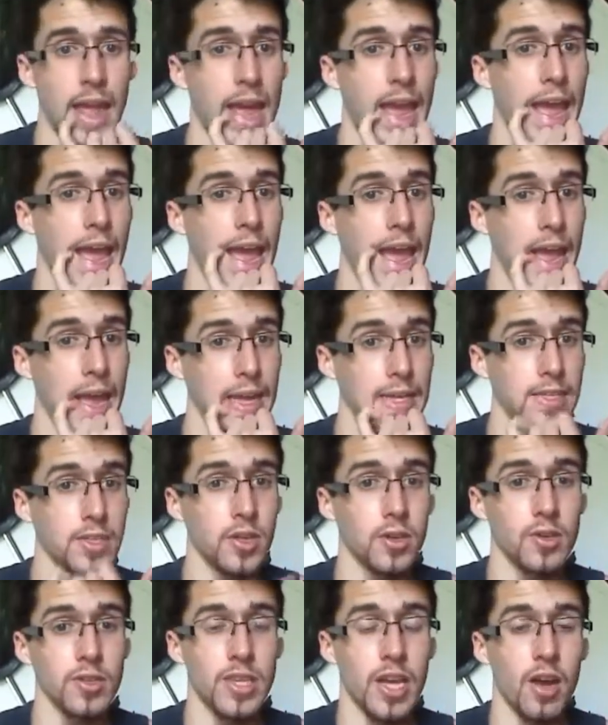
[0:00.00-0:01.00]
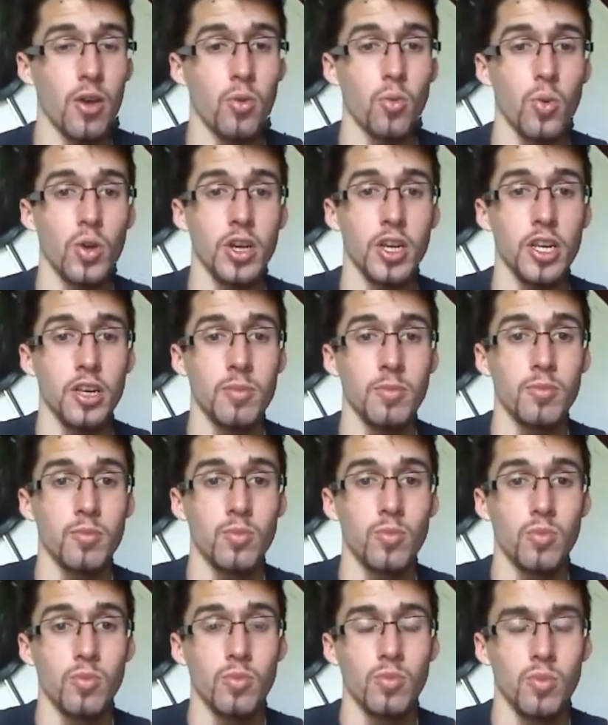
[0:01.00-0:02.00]
And turns out
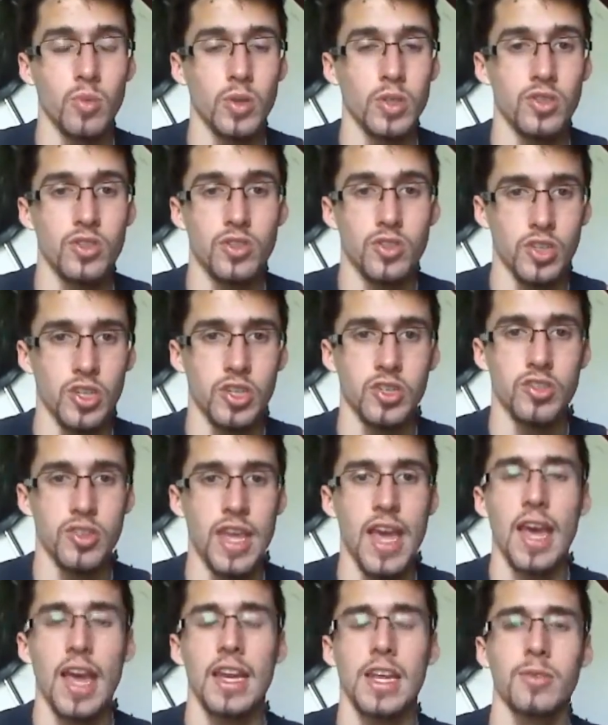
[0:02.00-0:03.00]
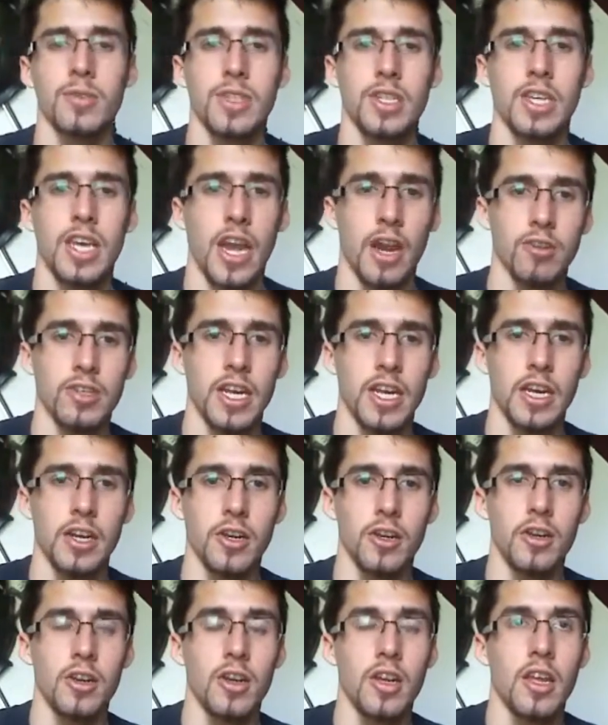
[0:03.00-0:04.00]
William was just that. He was a
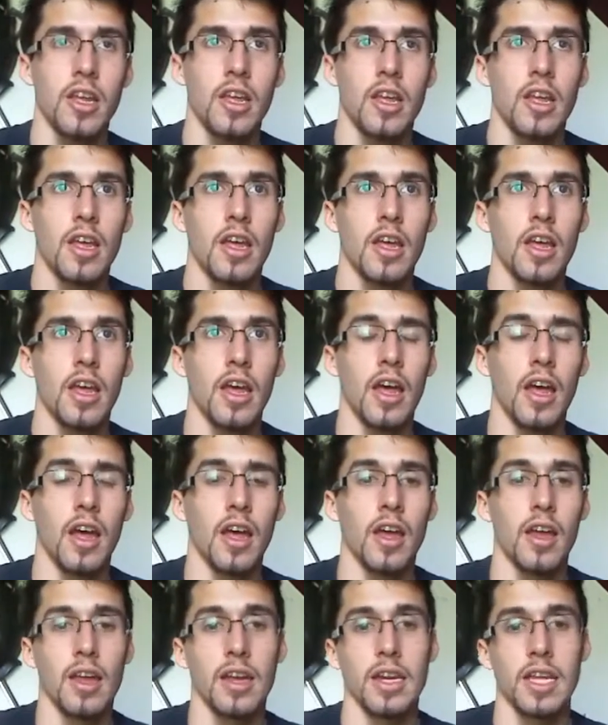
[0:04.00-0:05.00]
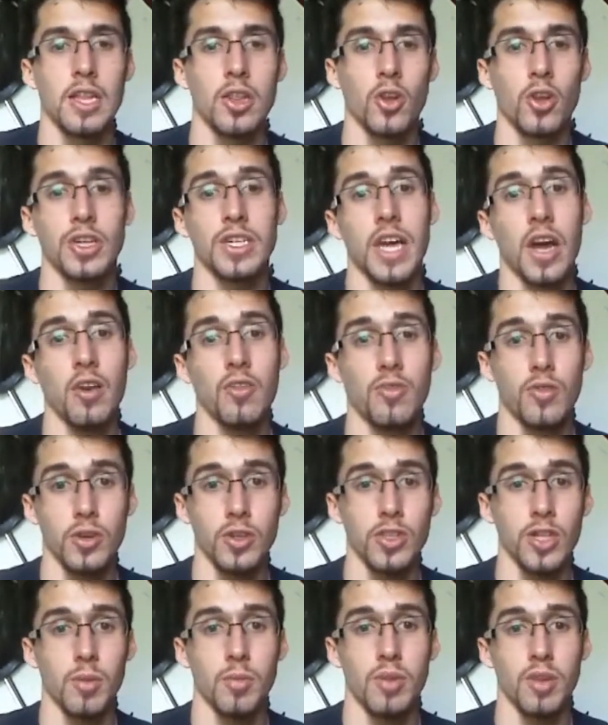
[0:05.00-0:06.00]
caretaker, and he looked out for
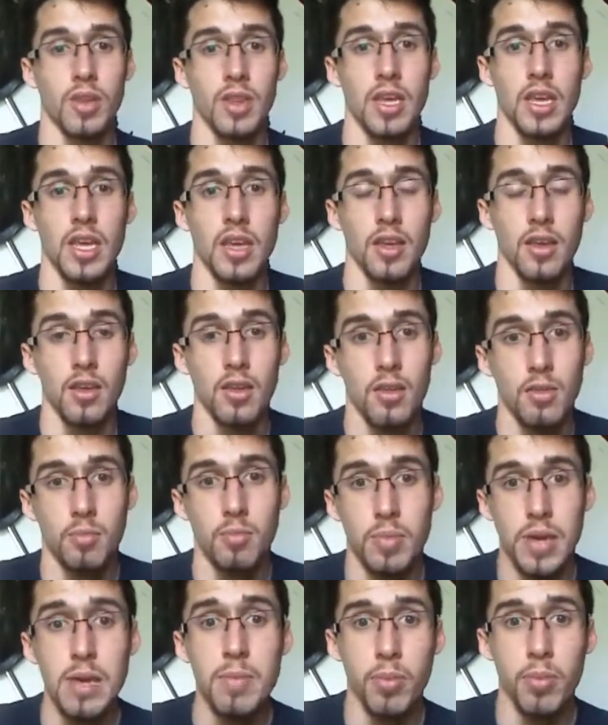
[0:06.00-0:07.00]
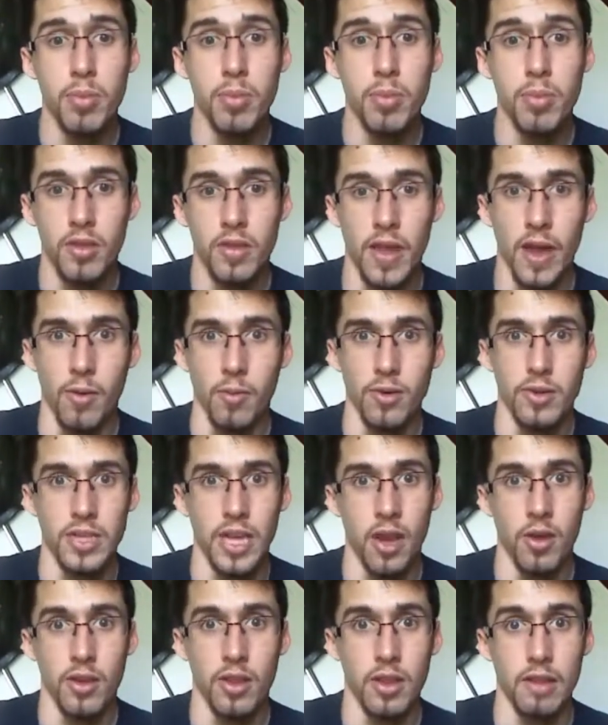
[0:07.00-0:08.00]
some of the people that were
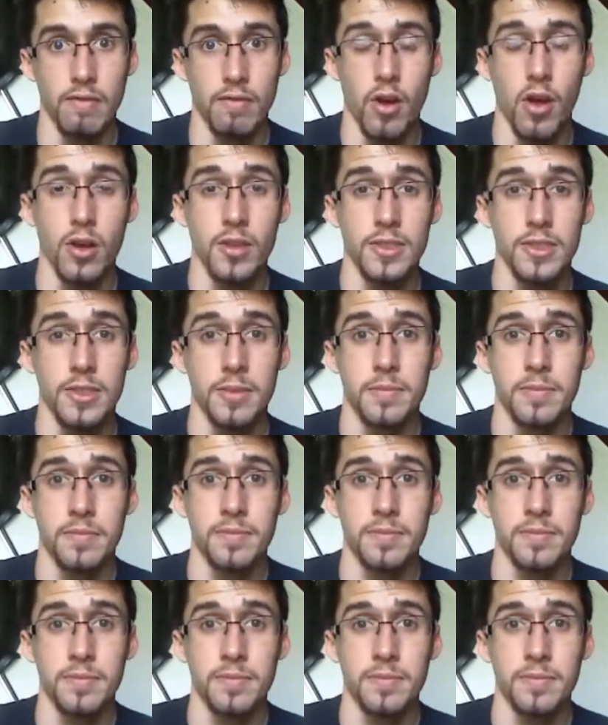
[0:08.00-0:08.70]
down in the vaults.